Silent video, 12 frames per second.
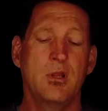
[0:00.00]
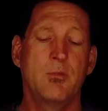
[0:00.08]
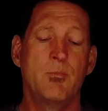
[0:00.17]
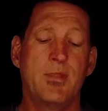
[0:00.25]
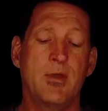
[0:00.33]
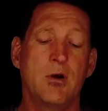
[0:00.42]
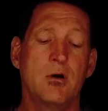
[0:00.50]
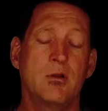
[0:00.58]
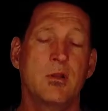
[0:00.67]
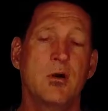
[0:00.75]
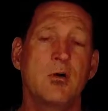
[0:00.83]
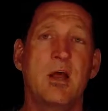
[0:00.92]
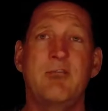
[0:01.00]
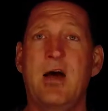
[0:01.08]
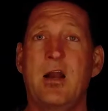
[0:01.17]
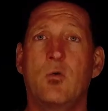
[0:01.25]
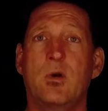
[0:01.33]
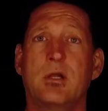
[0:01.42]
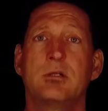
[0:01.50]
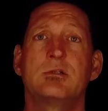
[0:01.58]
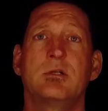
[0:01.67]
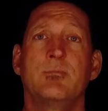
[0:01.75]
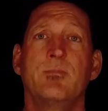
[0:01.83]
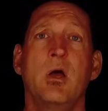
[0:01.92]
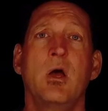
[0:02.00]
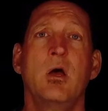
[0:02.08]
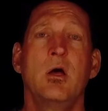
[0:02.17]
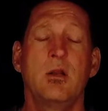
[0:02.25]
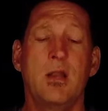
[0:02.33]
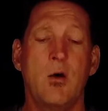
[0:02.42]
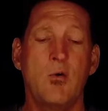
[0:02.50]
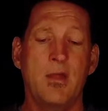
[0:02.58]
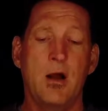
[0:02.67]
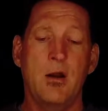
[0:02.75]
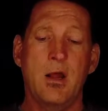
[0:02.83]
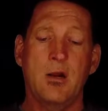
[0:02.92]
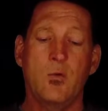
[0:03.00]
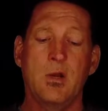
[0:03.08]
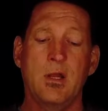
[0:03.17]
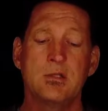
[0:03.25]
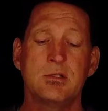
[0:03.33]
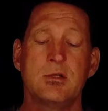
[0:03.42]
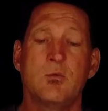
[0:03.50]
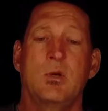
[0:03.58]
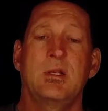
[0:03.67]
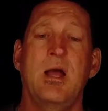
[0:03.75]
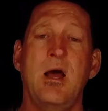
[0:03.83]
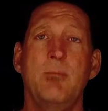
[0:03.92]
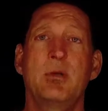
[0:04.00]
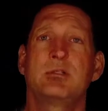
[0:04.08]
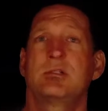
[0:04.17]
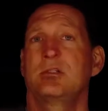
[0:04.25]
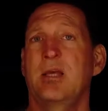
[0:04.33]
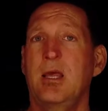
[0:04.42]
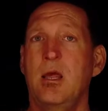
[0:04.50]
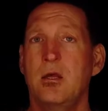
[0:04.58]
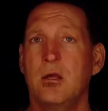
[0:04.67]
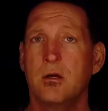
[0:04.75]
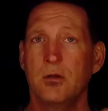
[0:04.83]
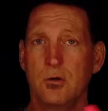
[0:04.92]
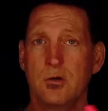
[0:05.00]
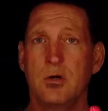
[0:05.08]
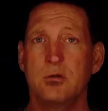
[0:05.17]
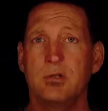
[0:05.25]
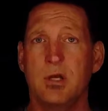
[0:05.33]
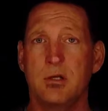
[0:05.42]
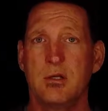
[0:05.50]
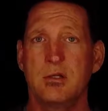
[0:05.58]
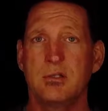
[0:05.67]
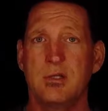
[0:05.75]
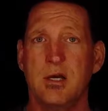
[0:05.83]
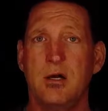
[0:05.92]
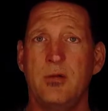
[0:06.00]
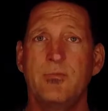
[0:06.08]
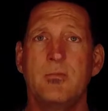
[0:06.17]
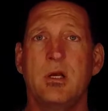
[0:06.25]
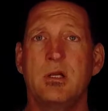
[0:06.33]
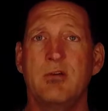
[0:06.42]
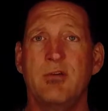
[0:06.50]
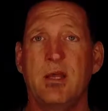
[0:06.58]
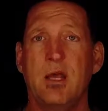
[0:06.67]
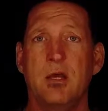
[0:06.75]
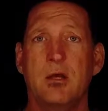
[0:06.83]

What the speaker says: they don't have adequate insulin. Now, without adequate insulin, what happens is I can't get glucose into the cell. And if I can't get